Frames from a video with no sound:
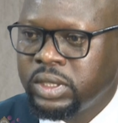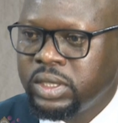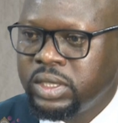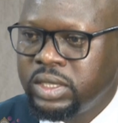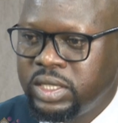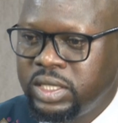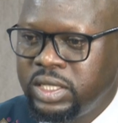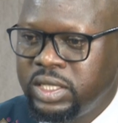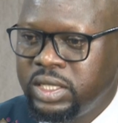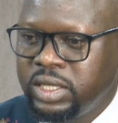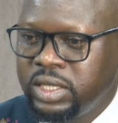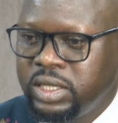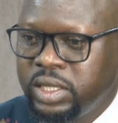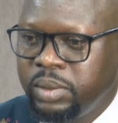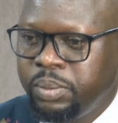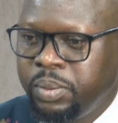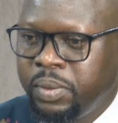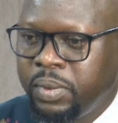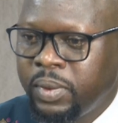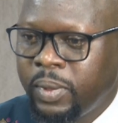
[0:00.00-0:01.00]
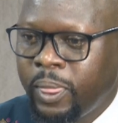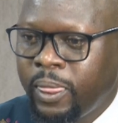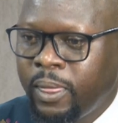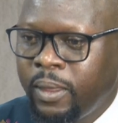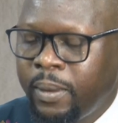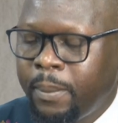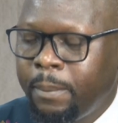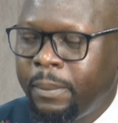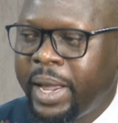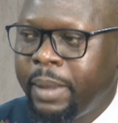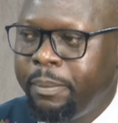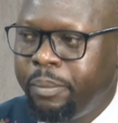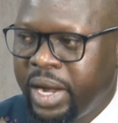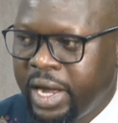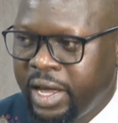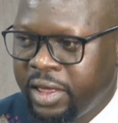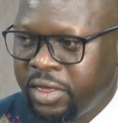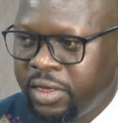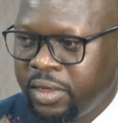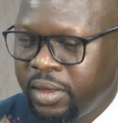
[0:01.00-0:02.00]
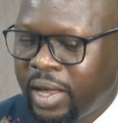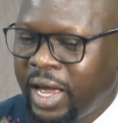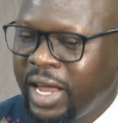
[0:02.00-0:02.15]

citizenship by birth.